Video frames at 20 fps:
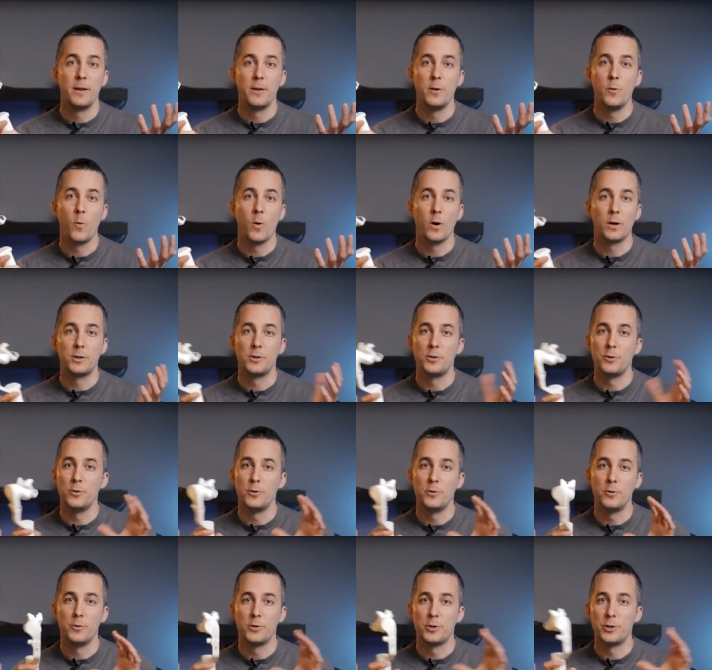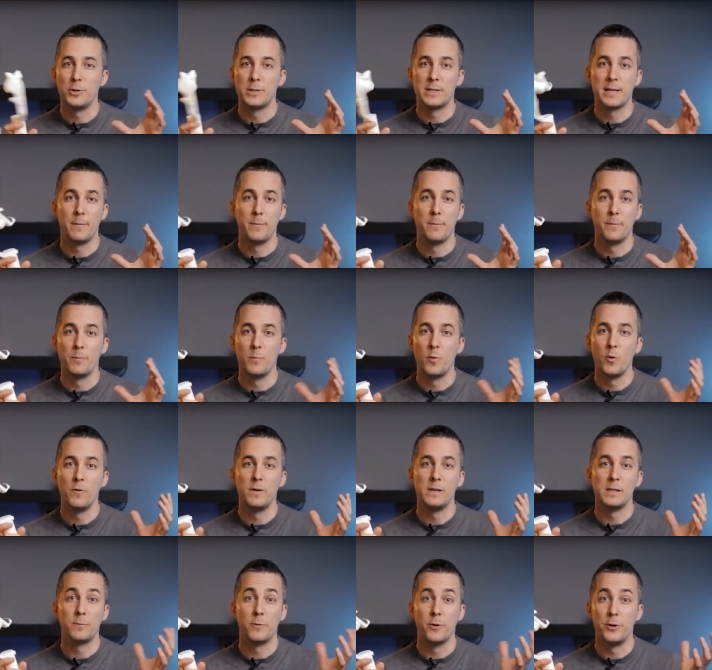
you want to shoot some movies